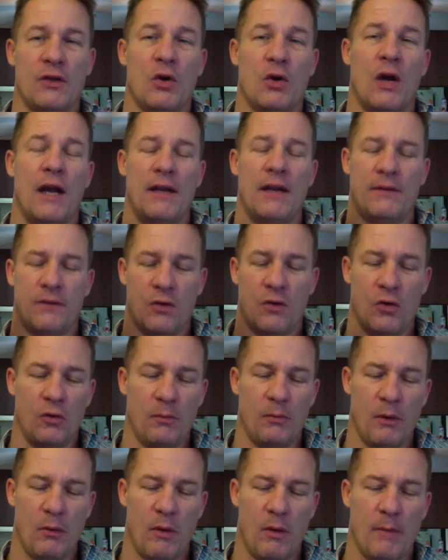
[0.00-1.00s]
I told
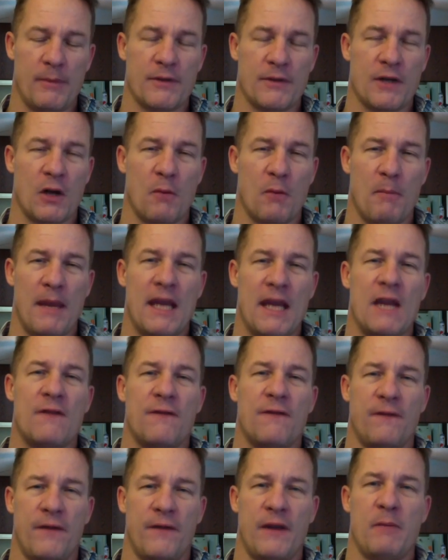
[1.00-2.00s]
my web designer, make it
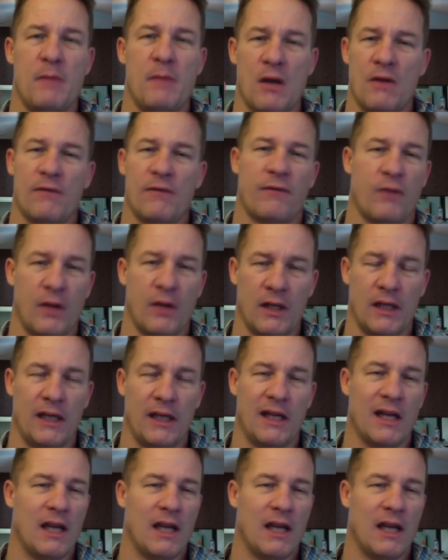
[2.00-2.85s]
female friendly.